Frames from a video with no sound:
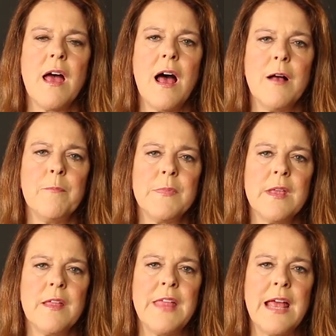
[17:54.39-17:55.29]

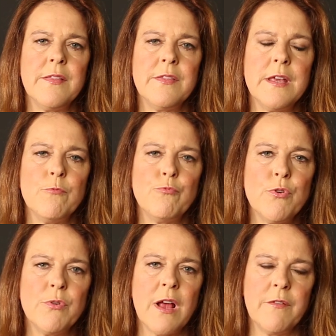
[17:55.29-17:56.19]
that the
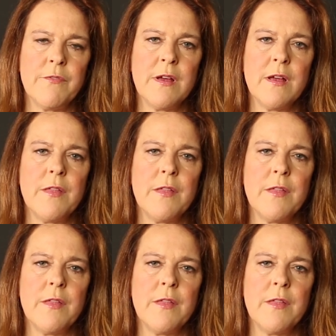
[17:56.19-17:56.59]
root of